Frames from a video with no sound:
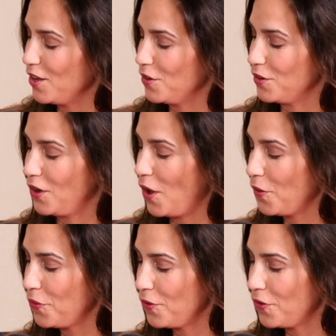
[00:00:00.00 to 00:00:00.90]
you're an
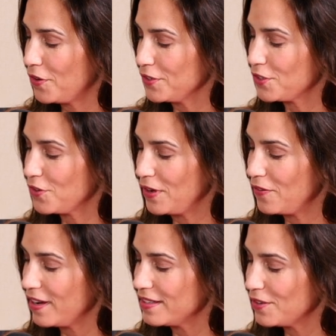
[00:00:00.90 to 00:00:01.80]
author,
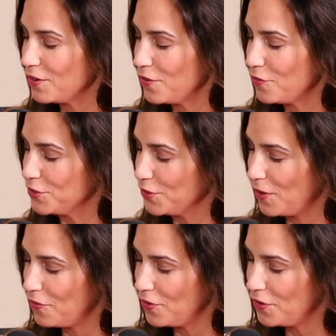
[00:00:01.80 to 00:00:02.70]
screenwriter,
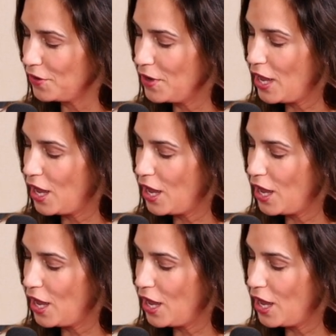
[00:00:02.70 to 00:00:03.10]
photographer.